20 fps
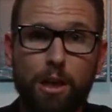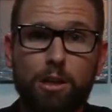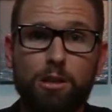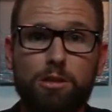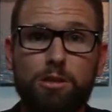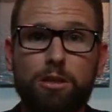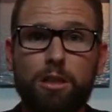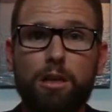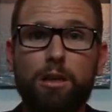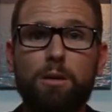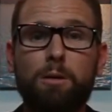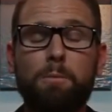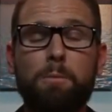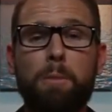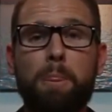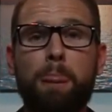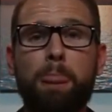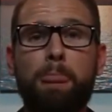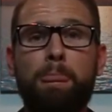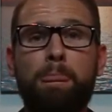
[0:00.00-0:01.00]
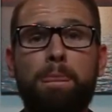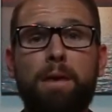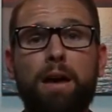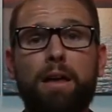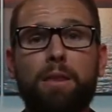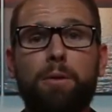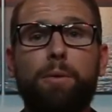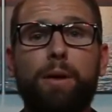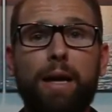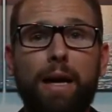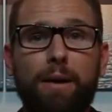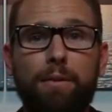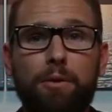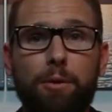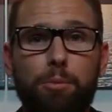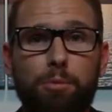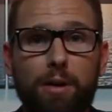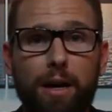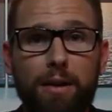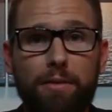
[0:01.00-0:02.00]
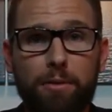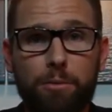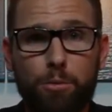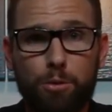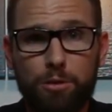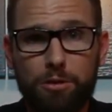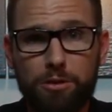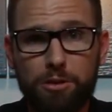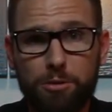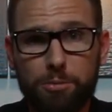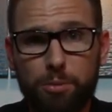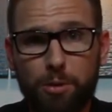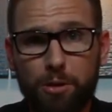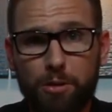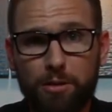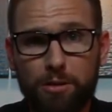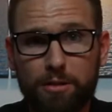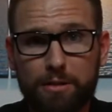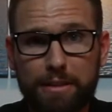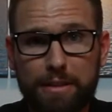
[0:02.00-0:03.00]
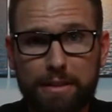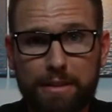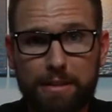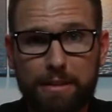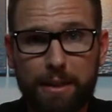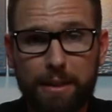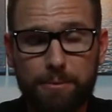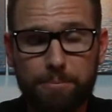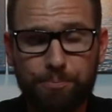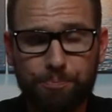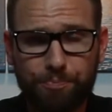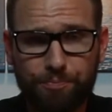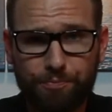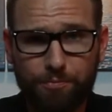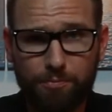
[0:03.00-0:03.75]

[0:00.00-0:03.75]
So now that we have the private mortgage broker linked up,